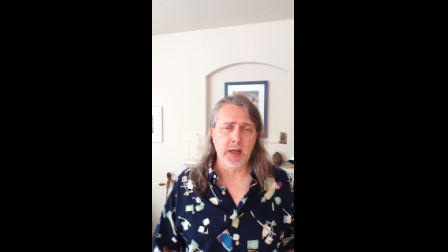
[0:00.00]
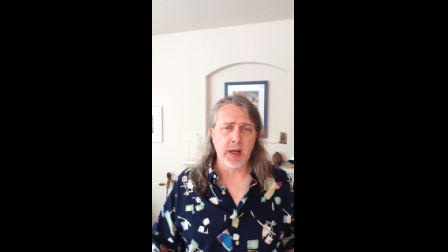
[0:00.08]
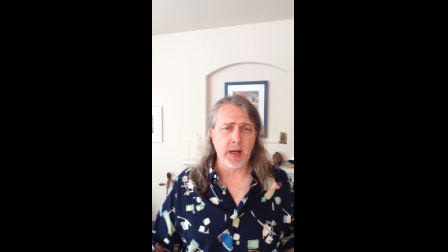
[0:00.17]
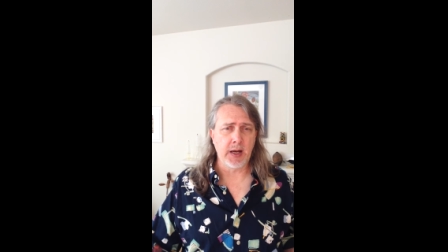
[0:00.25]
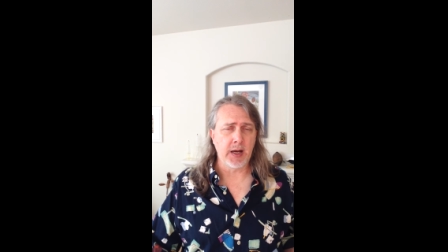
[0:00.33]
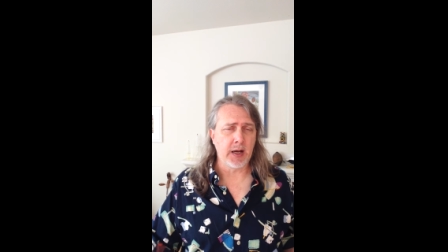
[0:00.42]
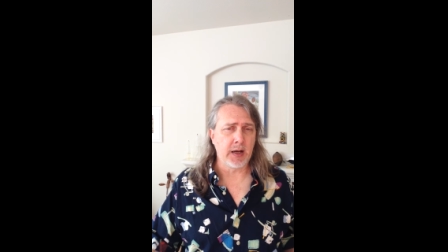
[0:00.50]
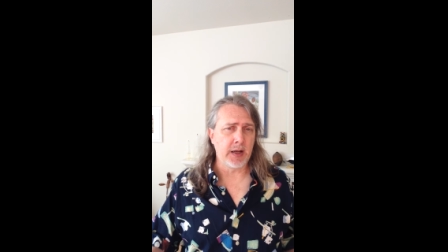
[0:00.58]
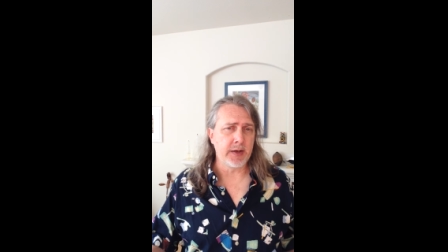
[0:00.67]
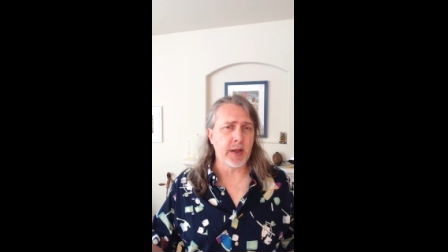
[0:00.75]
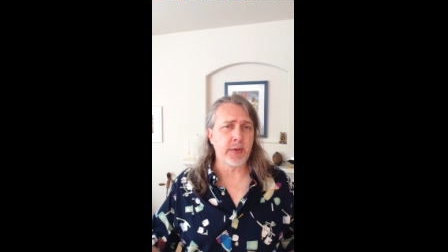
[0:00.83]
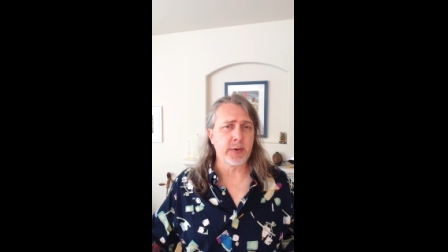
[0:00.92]

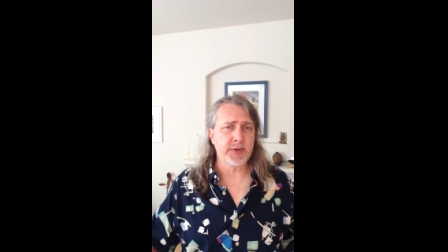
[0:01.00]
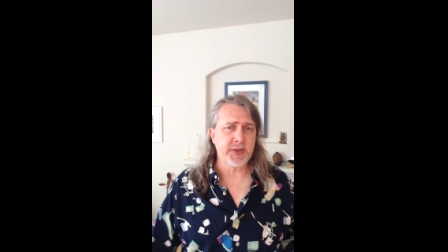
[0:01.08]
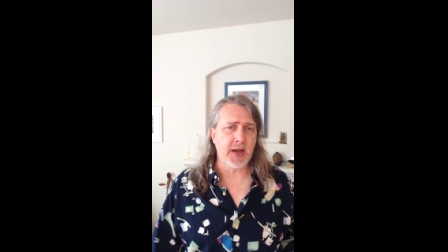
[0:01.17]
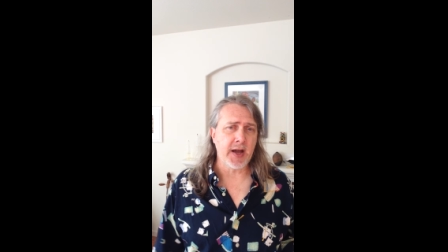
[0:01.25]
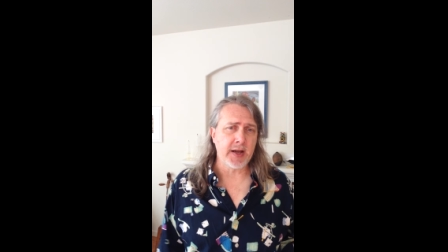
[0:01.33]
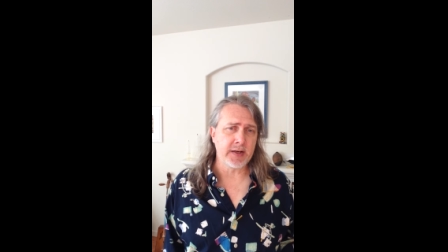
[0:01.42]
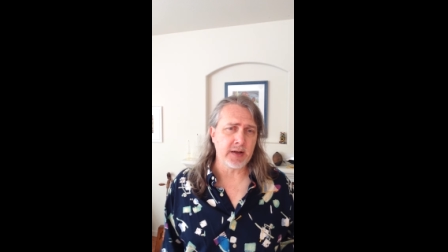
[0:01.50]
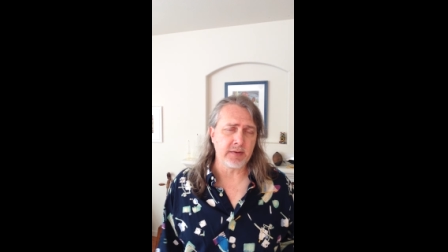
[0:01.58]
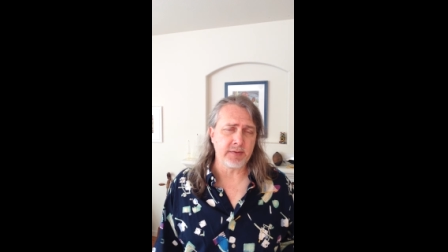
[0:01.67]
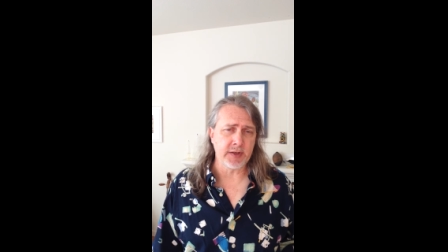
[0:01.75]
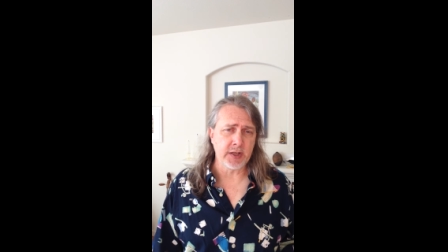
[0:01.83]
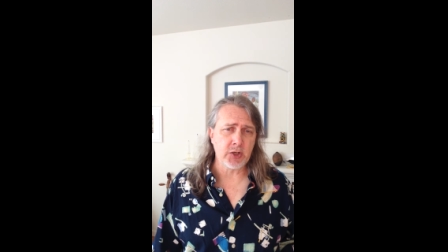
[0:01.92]
another side
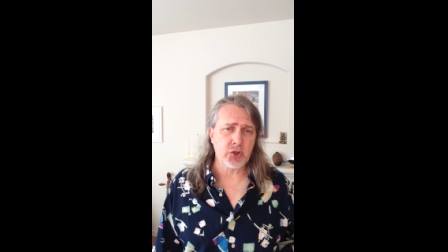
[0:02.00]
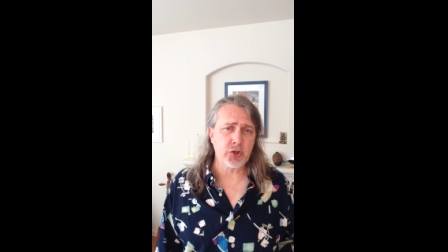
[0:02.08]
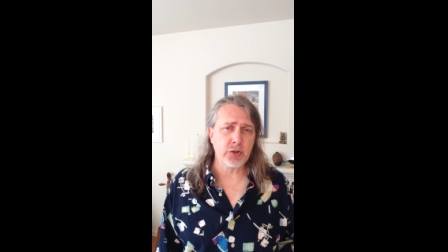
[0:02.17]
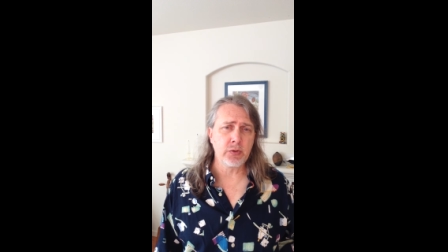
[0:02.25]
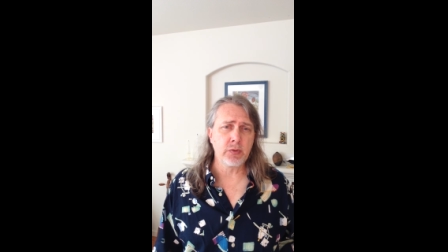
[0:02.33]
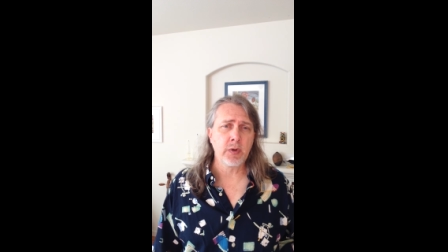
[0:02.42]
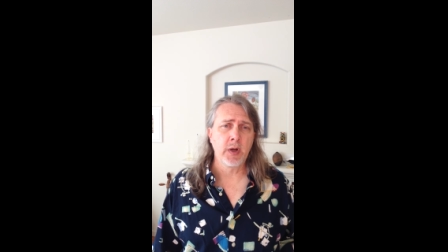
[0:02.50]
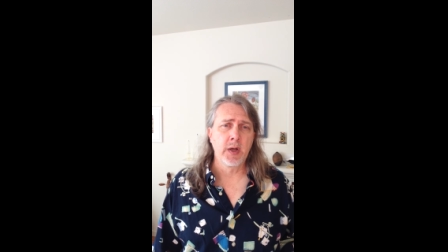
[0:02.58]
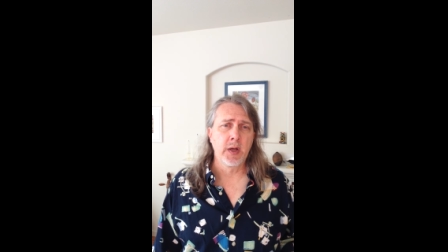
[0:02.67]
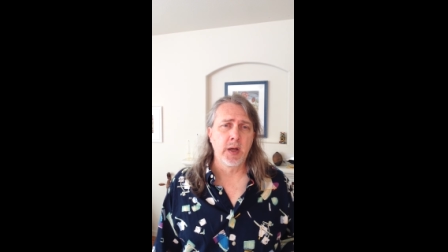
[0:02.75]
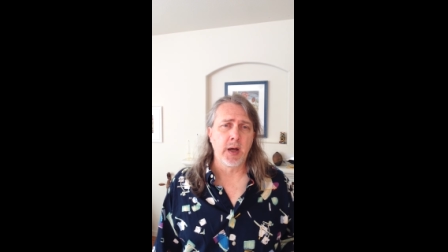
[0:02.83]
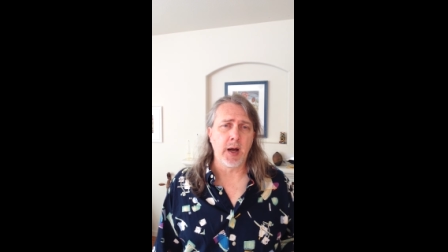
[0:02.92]
of an issue,
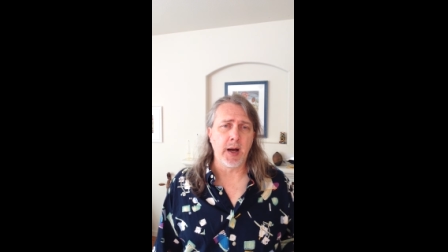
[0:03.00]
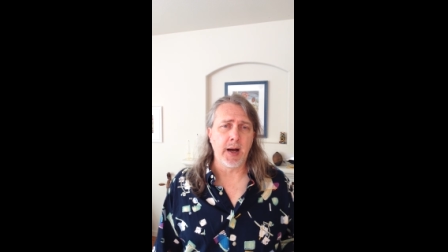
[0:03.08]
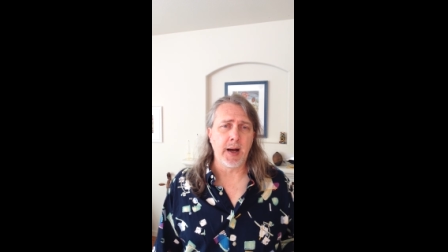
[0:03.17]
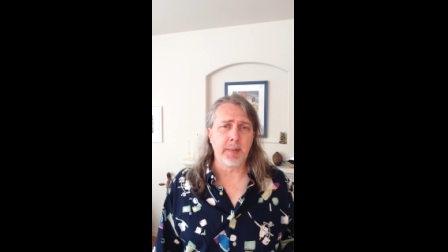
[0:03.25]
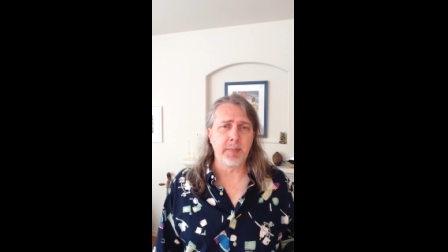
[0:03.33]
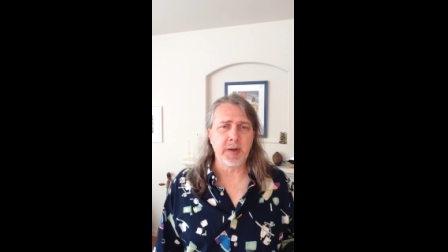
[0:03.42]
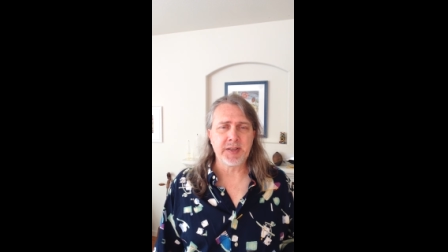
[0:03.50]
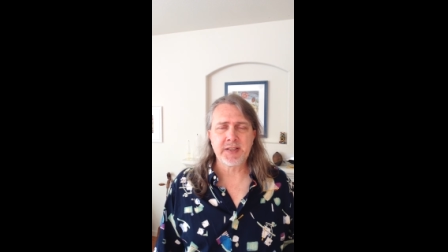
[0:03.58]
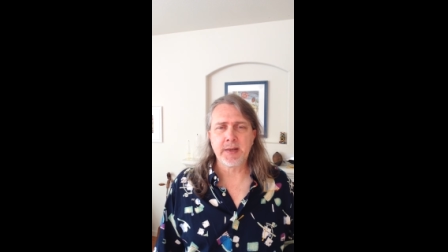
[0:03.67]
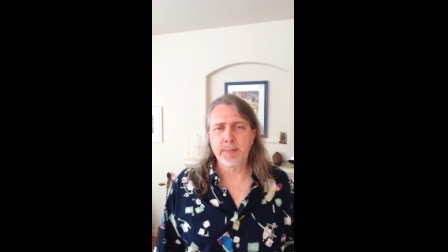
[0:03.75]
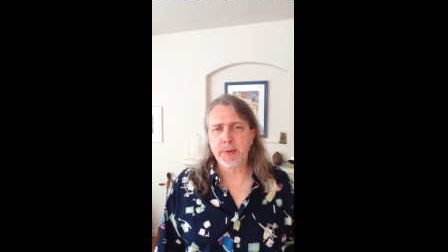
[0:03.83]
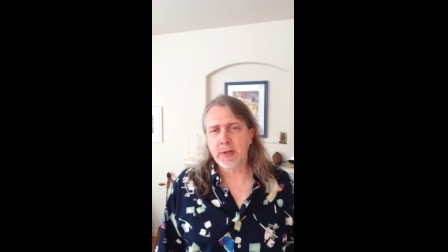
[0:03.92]
but
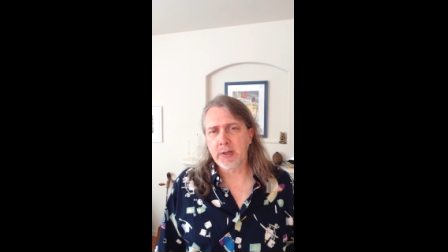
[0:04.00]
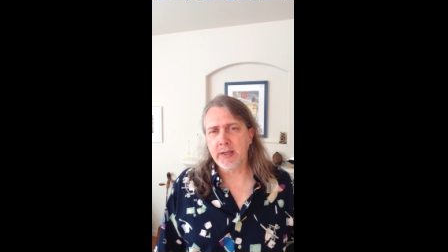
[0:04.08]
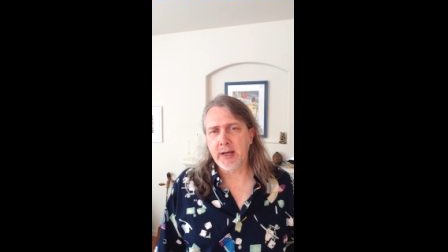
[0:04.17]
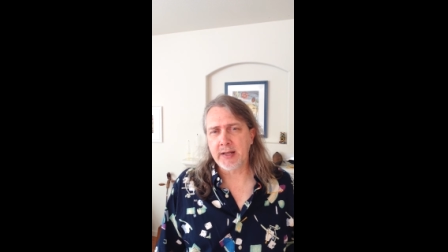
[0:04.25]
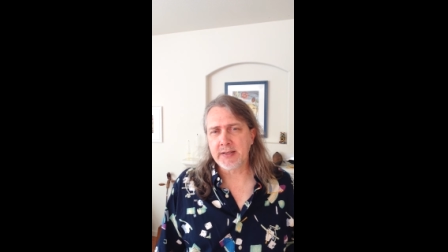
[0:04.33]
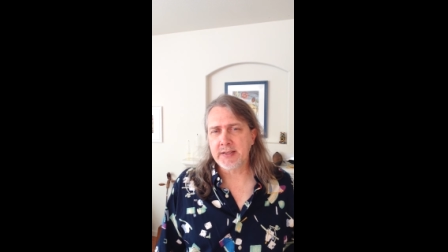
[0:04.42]
typically I'd